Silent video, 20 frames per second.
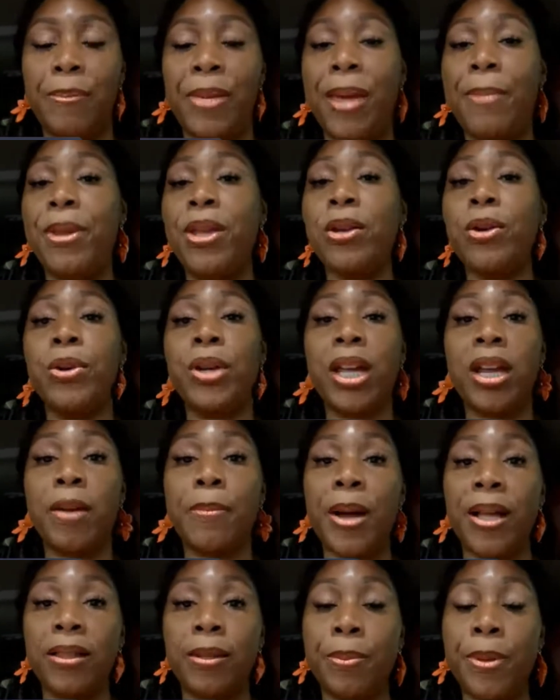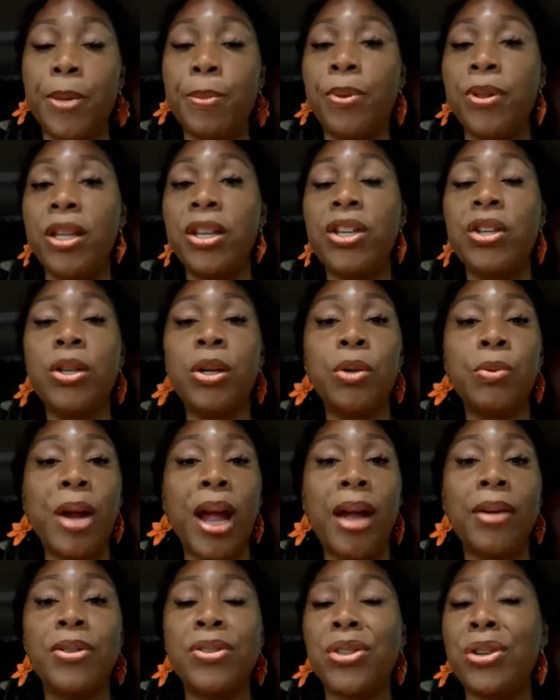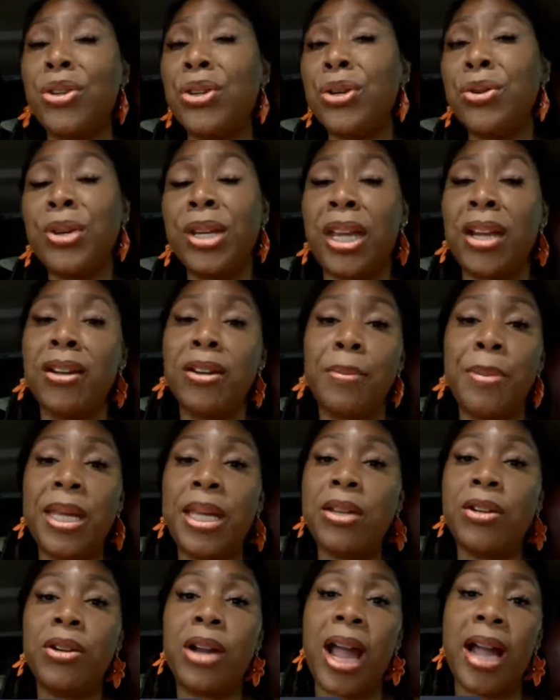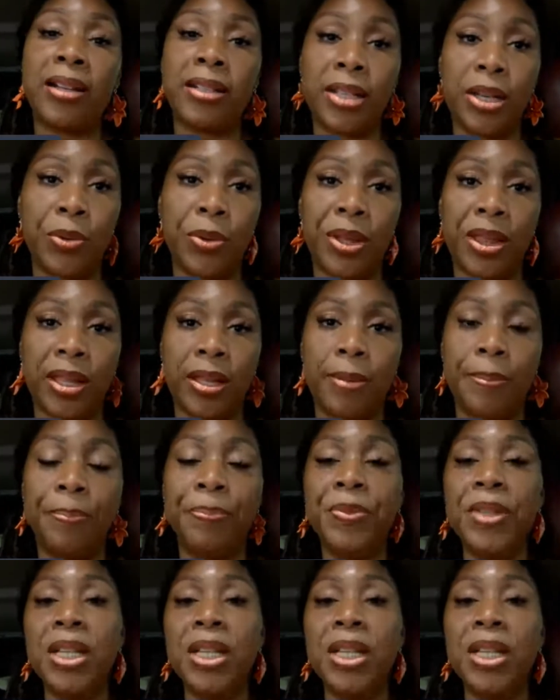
Maybe you don't care about the people that you're around, so you don't care to be interacting with them.